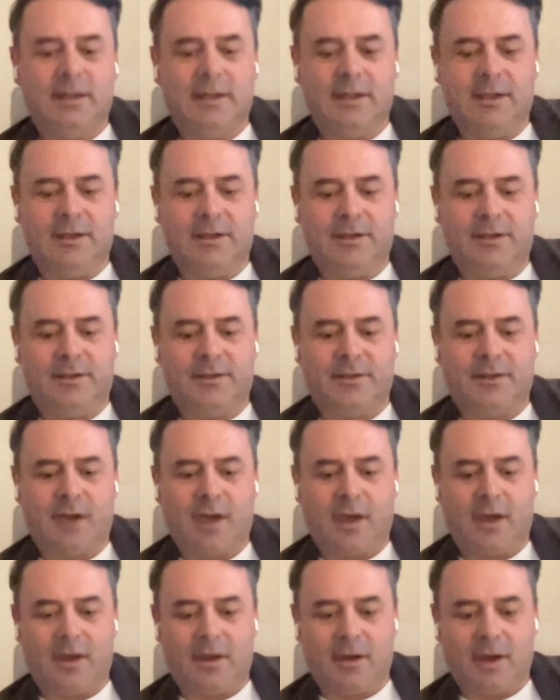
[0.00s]
is
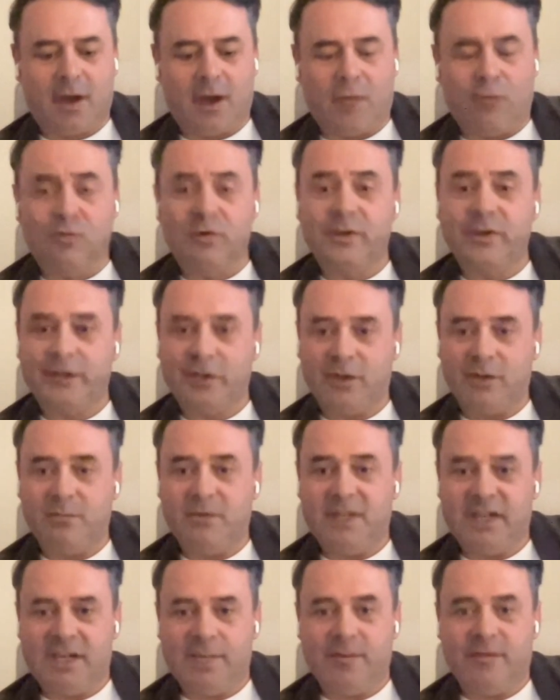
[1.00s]
a really good
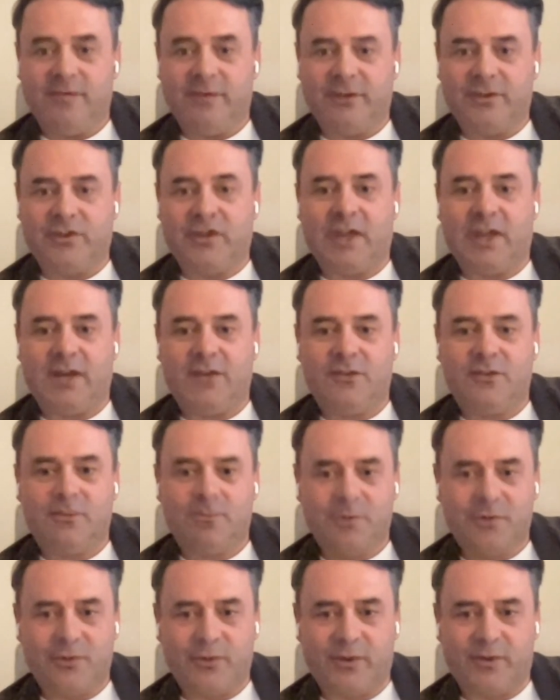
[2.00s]
medium of exchange.
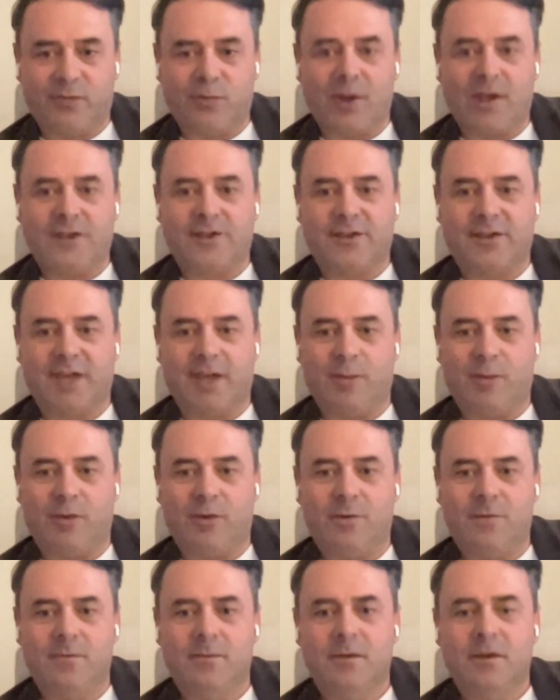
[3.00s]
So it's price
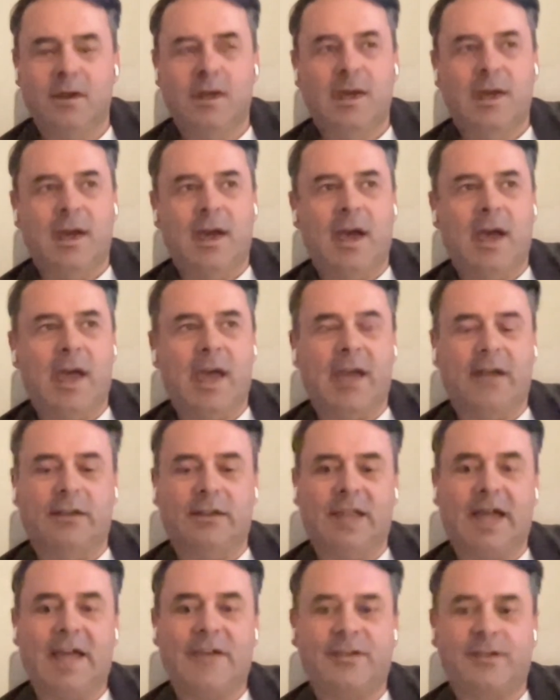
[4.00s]
stable
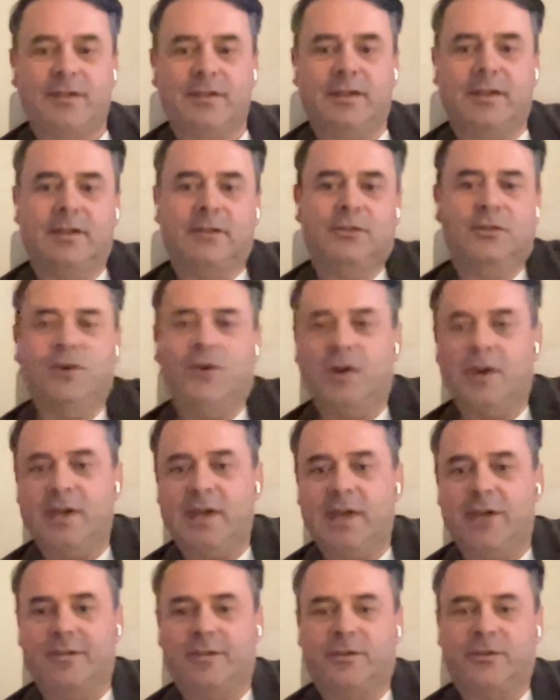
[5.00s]
and less
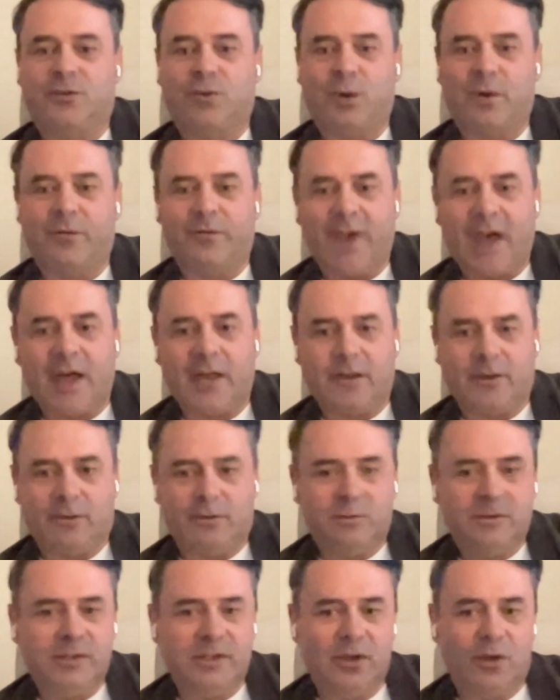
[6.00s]
good as a store of
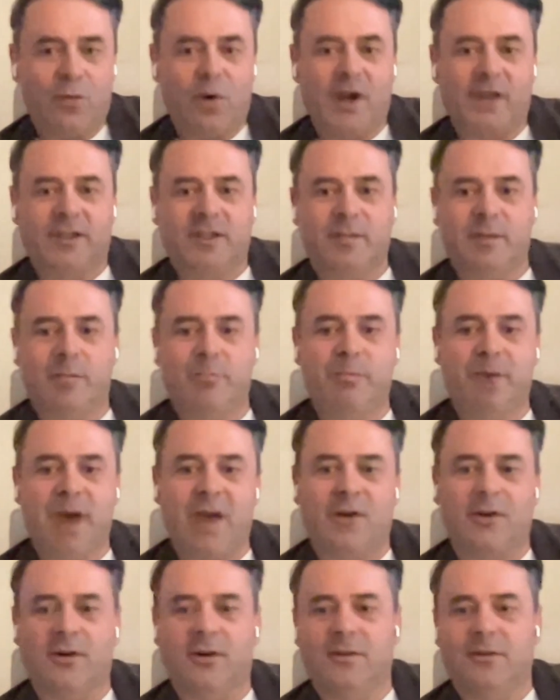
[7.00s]
value. You don't want it to be
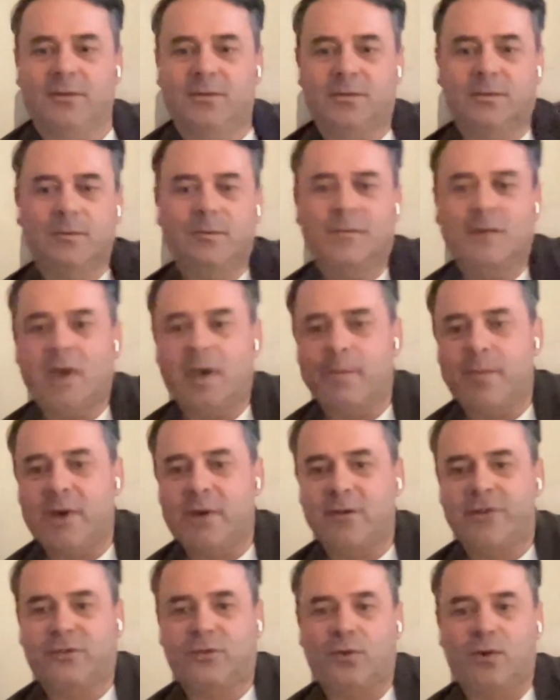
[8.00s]
a
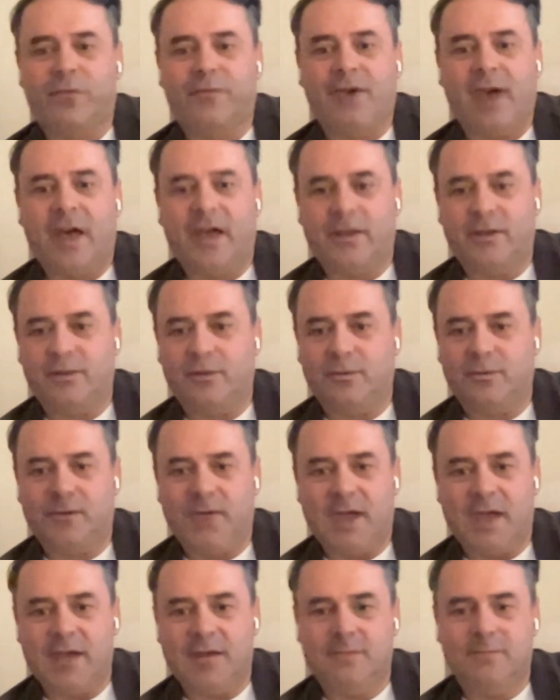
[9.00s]
better store of value
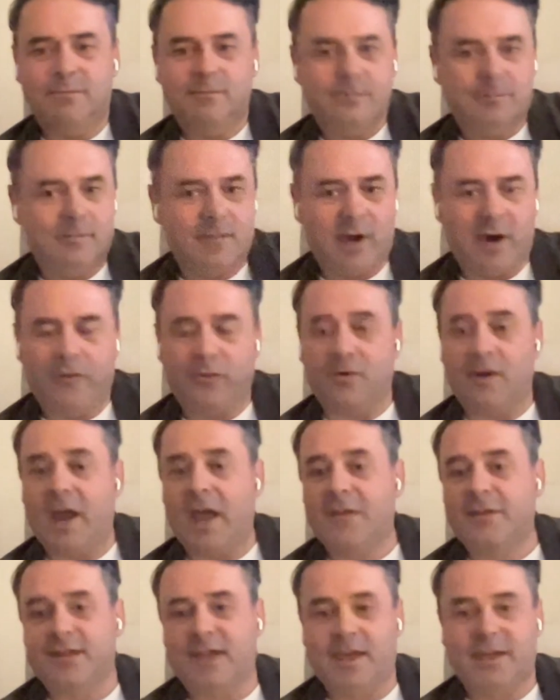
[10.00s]
than other
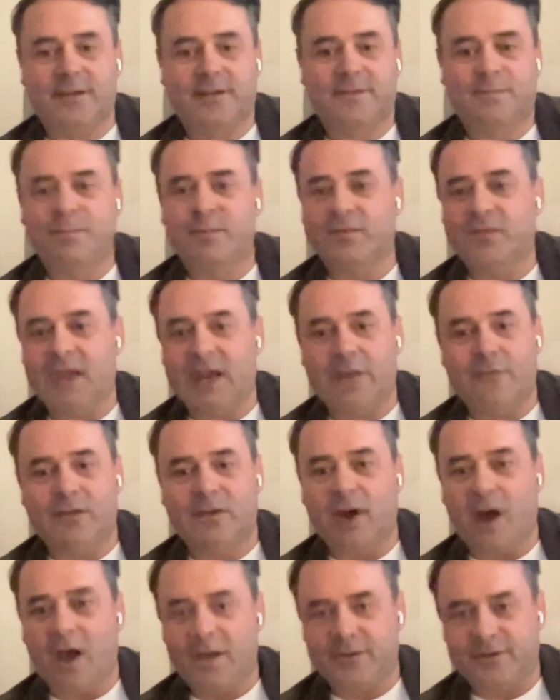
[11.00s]
assets that have
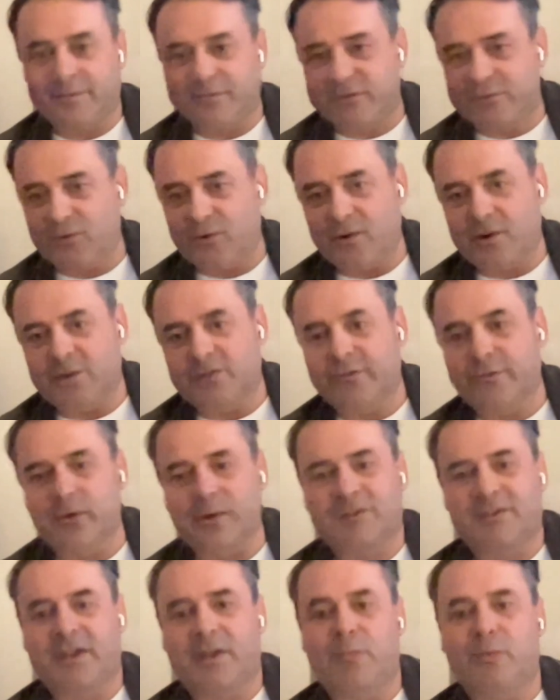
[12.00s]
a cost of storage,
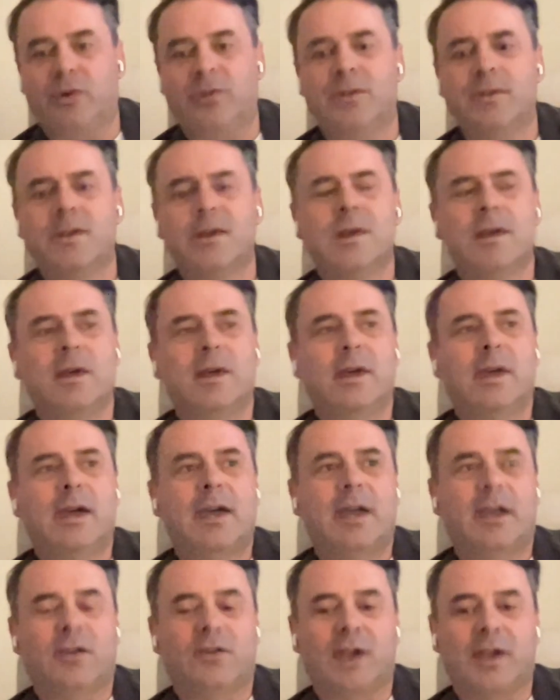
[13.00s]
for example.
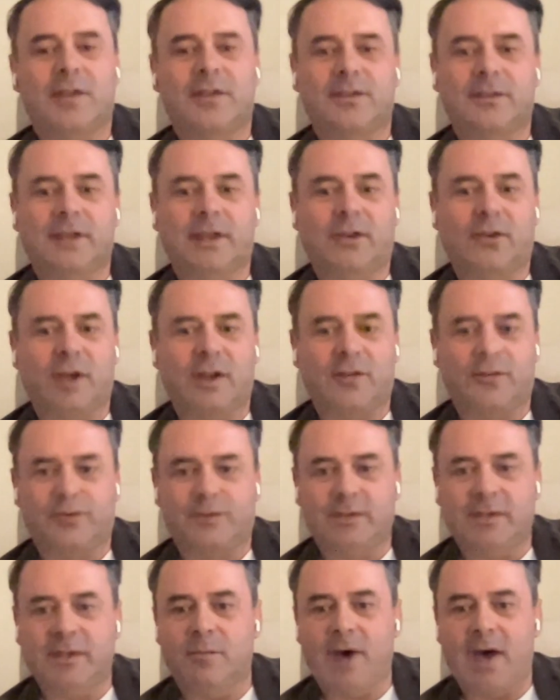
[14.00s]
It creates